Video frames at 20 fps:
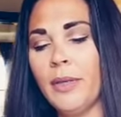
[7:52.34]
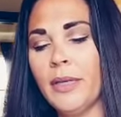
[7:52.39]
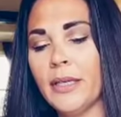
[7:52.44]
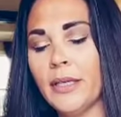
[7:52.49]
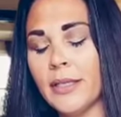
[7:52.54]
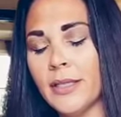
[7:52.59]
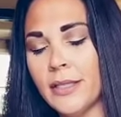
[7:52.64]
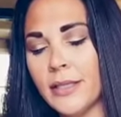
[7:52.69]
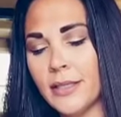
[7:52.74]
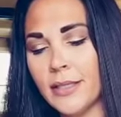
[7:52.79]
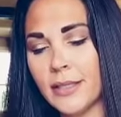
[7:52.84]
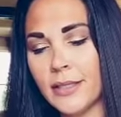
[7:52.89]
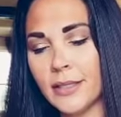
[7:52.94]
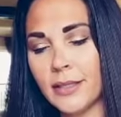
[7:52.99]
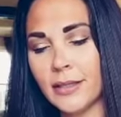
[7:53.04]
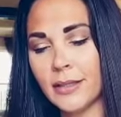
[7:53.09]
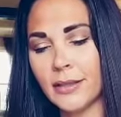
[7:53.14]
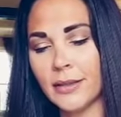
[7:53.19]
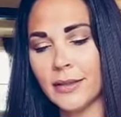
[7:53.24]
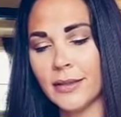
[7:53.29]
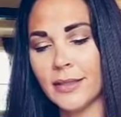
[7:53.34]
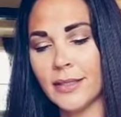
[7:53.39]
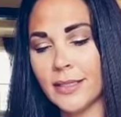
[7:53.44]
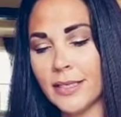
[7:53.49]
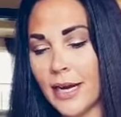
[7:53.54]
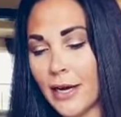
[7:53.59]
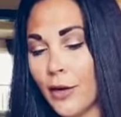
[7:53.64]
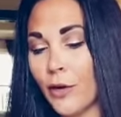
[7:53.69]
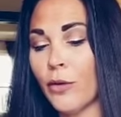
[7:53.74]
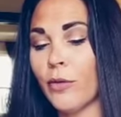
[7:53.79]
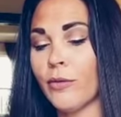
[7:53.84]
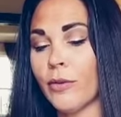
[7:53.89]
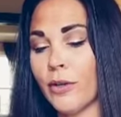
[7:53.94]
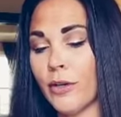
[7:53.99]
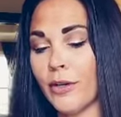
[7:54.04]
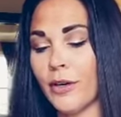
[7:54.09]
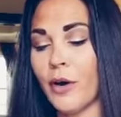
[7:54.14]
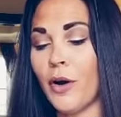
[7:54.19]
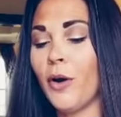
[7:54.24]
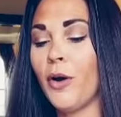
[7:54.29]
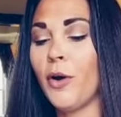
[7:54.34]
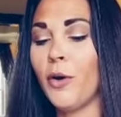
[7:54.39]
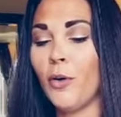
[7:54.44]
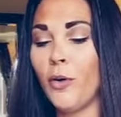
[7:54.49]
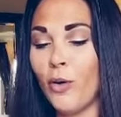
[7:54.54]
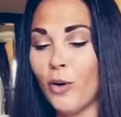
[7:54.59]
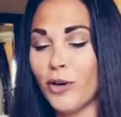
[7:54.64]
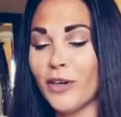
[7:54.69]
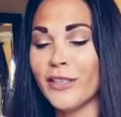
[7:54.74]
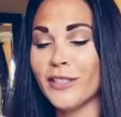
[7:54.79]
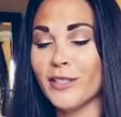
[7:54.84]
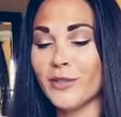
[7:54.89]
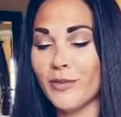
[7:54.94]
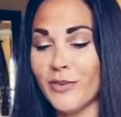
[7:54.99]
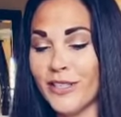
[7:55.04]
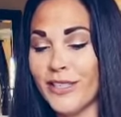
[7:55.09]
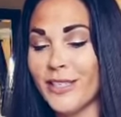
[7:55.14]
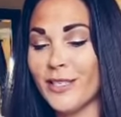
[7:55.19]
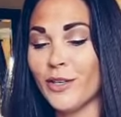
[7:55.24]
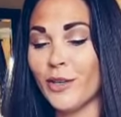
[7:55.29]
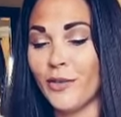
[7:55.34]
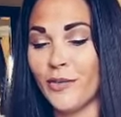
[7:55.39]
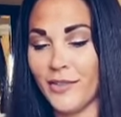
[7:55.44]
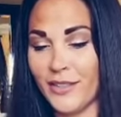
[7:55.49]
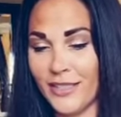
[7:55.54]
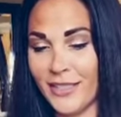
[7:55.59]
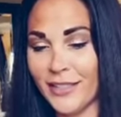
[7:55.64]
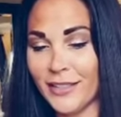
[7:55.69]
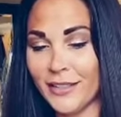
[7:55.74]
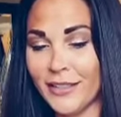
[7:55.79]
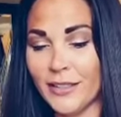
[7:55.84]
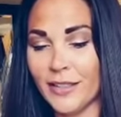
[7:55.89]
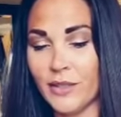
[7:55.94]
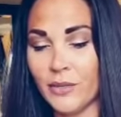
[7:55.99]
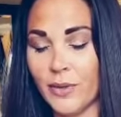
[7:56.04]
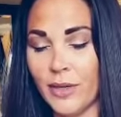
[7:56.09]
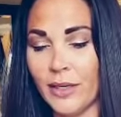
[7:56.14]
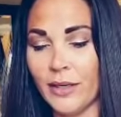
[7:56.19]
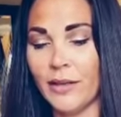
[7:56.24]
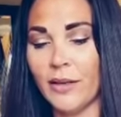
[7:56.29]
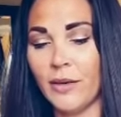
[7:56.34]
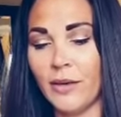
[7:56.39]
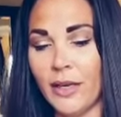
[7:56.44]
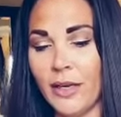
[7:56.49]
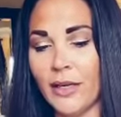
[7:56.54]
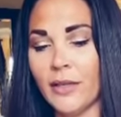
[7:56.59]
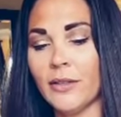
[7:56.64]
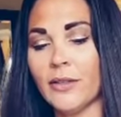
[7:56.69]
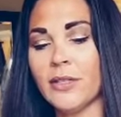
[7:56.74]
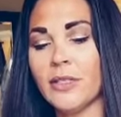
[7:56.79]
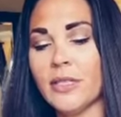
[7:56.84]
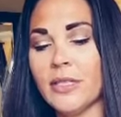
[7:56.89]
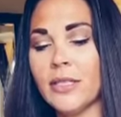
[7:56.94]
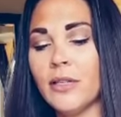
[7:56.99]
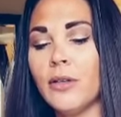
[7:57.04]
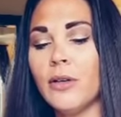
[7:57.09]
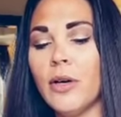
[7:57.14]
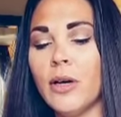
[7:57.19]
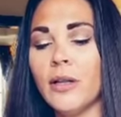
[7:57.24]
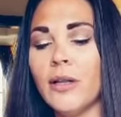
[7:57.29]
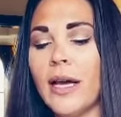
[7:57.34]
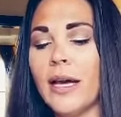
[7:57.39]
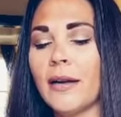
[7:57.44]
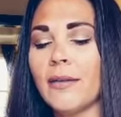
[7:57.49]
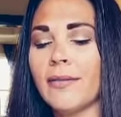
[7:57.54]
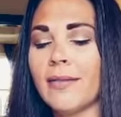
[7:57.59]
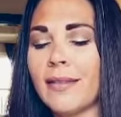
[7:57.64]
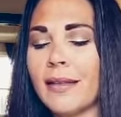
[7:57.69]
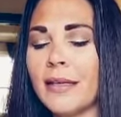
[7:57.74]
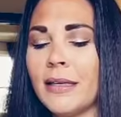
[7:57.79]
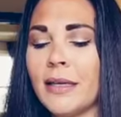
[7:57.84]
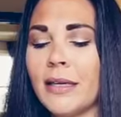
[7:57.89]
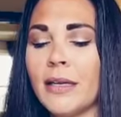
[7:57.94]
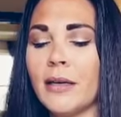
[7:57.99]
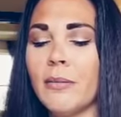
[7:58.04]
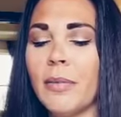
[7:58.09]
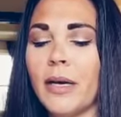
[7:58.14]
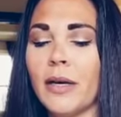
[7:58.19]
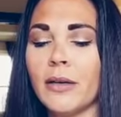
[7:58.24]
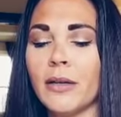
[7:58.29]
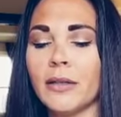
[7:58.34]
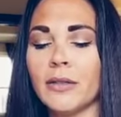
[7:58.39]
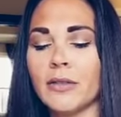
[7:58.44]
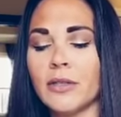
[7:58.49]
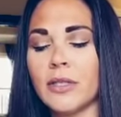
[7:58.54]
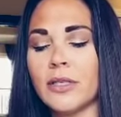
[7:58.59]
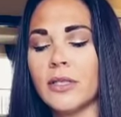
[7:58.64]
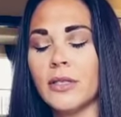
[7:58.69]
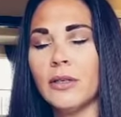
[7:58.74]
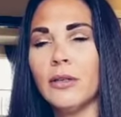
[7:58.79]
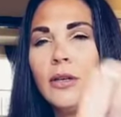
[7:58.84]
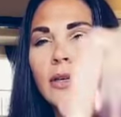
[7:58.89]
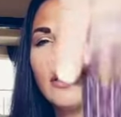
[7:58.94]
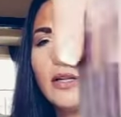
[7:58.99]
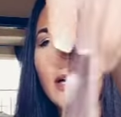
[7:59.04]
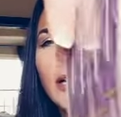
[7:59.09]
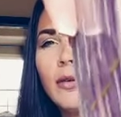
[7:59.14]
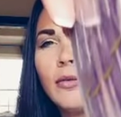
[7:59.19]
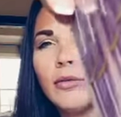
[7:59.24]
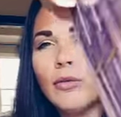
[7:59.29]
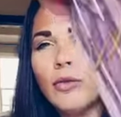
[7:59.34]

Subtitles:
Because it's not over. Oh, or it's resurfacing this week, okay? There's still a lot of thinking about it. There's still a lot